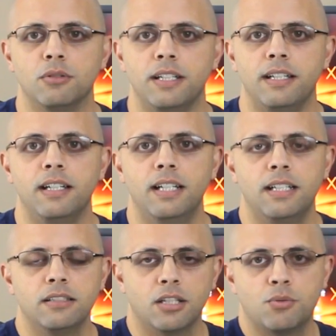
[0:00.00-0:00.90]
a
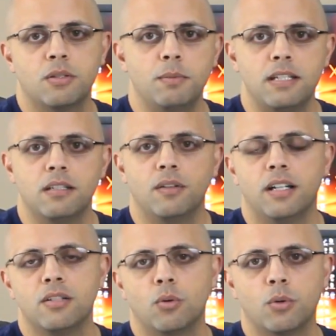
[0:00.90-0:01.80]
TouchWiz-based
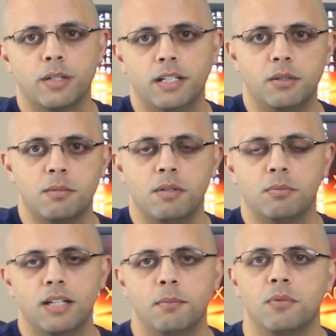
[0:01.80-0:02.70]
device or an A O S P
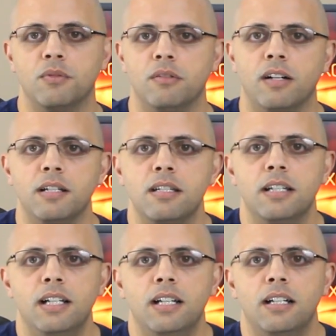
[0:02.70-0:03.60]
type of device,
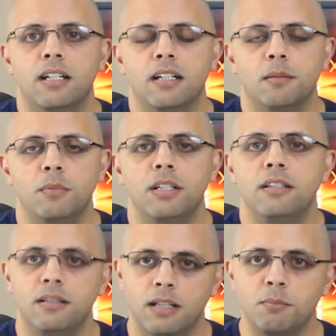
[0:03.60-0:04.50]
Um,
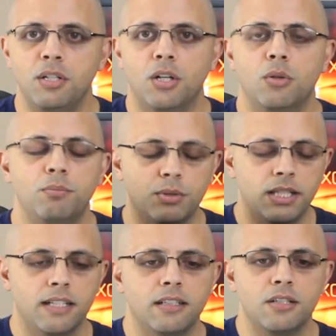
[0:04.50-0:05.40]
let me know, put
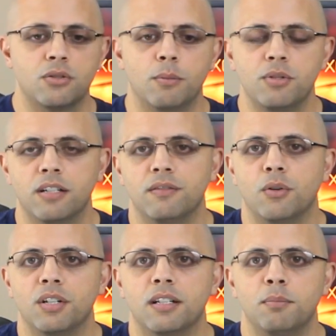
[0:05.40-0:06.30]
that in the description and
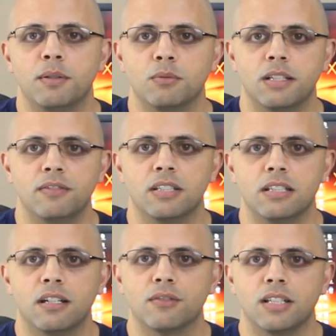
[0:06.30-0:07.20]
vote it up, and we'll
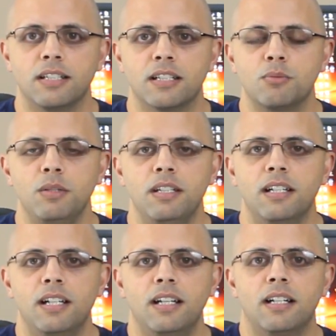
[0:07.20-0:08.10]
definitely cover that next week.
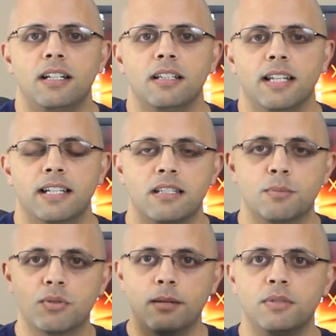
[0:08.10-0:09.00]
Uh, like and
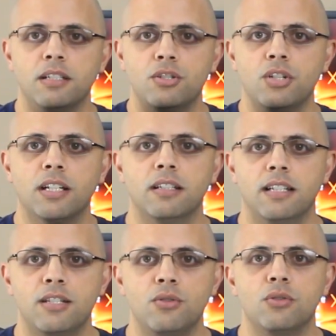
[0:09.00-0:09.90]
subscribe to this channel,
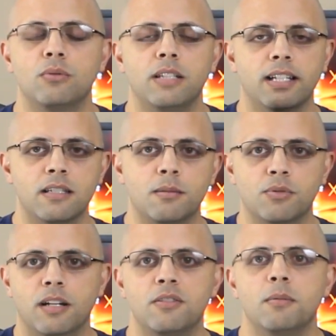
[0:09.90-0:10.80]
and as usual, like and
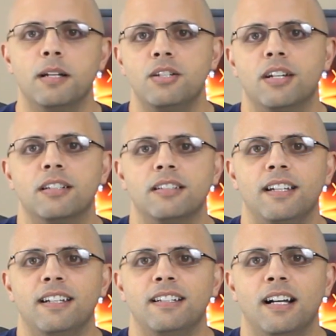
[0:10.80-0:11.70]
subscribe to my channel,
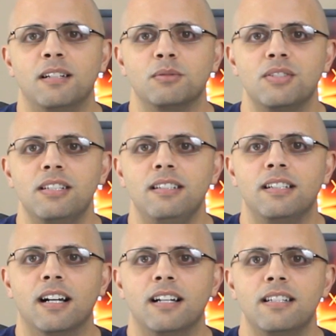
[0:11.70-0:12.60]
and I will see you
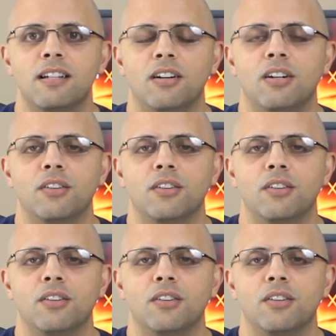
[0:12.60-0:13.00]
guys on